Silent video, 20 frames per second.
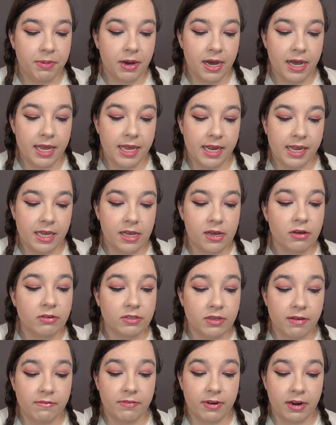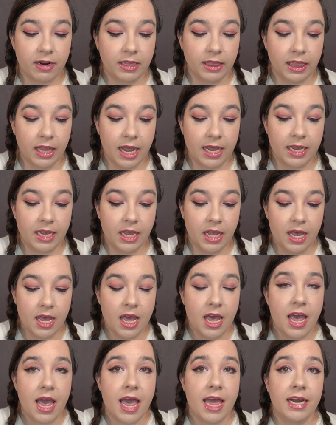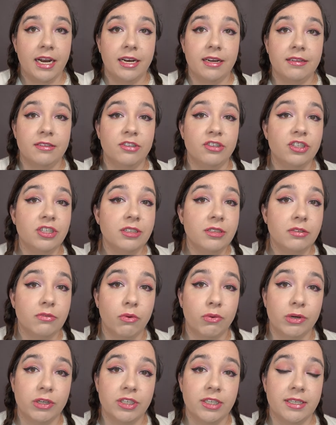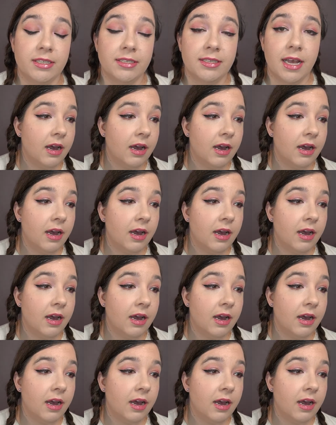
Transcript: but it goes on very light and it is just gorgeous.